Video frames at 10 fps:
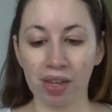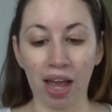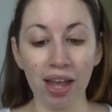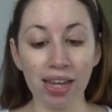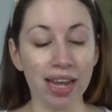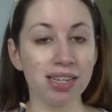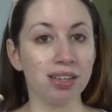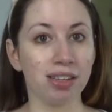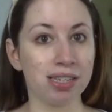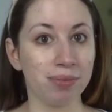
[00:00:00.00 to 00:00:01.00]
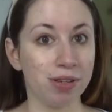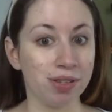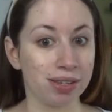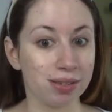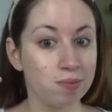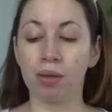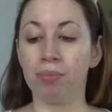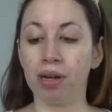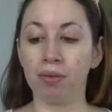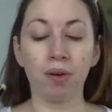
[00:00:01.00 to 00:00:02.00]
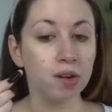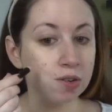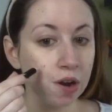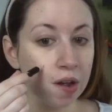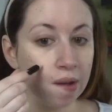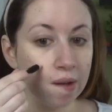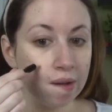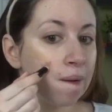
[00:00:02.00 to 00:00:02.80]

I can't tell you last time I used this, but we're gonna try it.